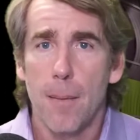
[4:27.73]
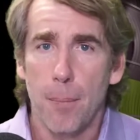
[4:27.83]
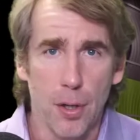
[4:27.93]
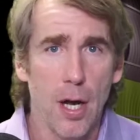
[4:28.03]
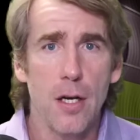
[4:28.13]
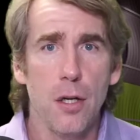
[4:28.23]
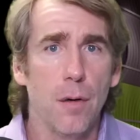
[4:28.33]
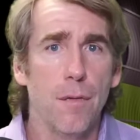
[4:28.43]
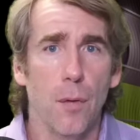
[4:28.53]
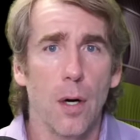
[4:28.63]
put on a
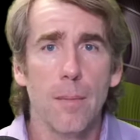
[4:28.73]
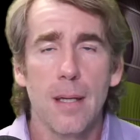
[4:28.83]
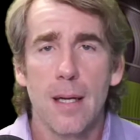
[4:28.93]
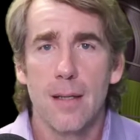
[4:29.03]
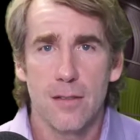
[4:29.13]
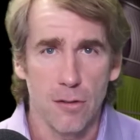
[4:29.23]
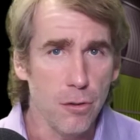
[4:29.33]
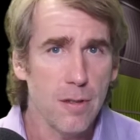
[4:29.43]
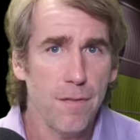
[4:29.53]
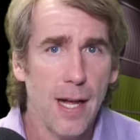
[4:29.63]
uniform,
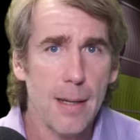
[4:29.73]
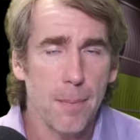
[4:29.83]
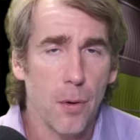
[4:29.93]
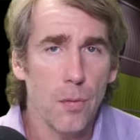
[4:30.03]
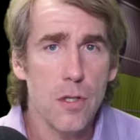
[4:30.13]
salute the flagpole,